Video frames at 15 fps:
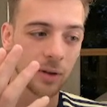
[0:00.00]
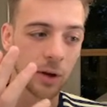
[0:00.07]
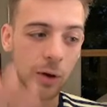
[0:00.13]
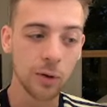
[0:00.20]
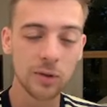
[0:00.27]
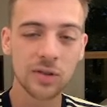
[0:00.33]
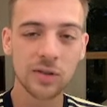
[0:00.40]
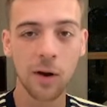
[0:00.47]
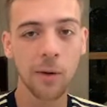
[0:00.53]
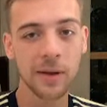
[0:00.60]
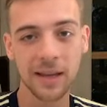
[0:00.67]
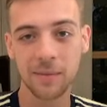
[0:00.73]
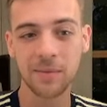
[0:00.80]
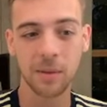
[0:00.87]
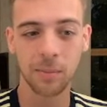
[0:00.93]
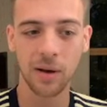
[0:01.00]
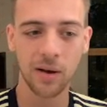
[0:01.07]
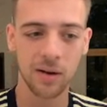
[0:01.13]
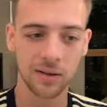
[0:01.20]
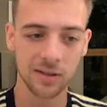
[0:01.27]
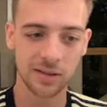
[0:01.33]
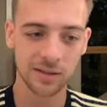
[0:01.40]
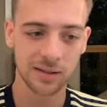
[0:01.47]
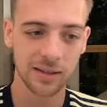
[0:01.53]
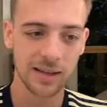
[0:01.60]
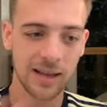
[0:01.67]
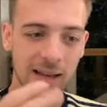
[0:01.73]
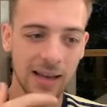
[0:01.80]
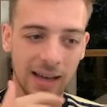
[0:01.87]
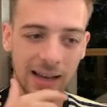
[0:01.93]
Who's throwing him the pass?
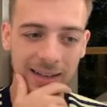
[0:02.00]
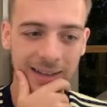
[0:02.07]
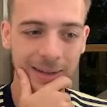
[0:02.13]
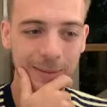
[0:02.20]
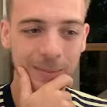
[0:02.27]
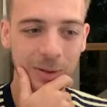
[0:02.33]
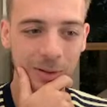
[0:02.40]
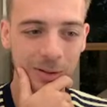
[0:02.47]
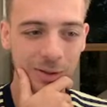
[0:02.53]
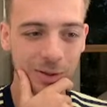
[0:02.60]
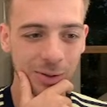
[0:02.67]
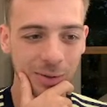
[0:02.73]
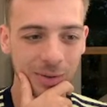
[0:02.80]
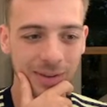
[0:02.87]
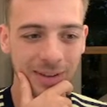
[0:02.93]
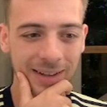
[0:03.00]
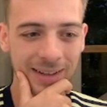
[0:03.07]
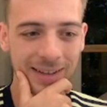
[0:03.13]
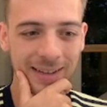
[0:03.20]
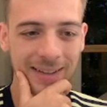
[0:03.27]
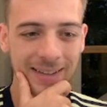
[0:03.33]
And I'm not sure that